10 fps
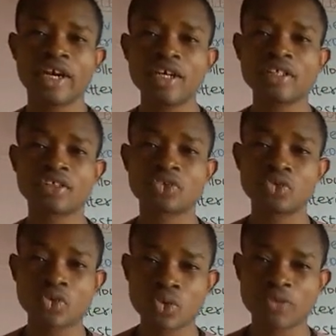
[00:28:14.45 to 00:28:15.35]
Ernest
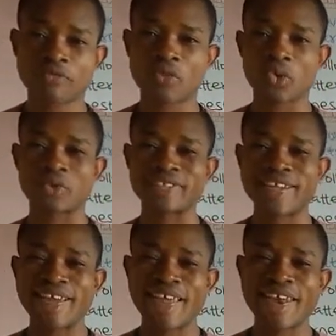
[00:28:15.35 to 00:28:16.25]
Rutherford
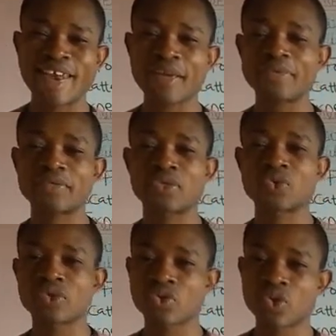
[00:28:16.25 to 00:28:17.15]
announced
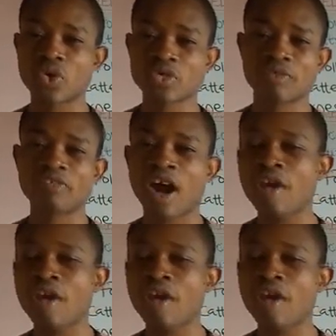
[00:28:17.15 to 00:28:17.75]
his result of